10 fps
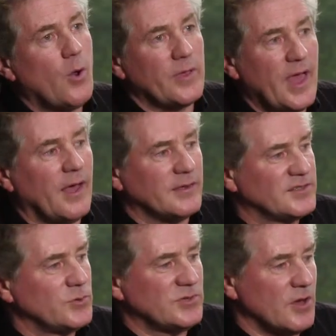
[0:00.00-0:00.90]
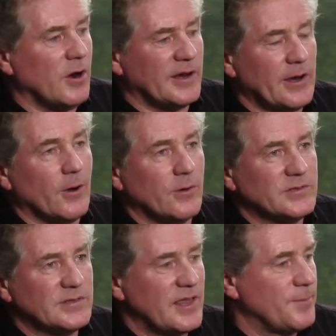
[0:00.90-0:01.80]
Oh yeah, zoos are
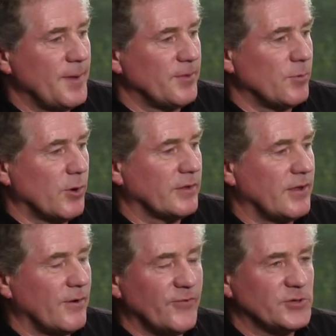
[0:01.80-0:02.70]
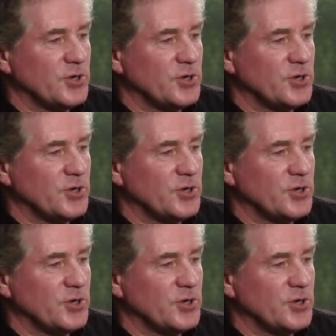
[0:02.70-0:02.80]
heroes and the people that work there for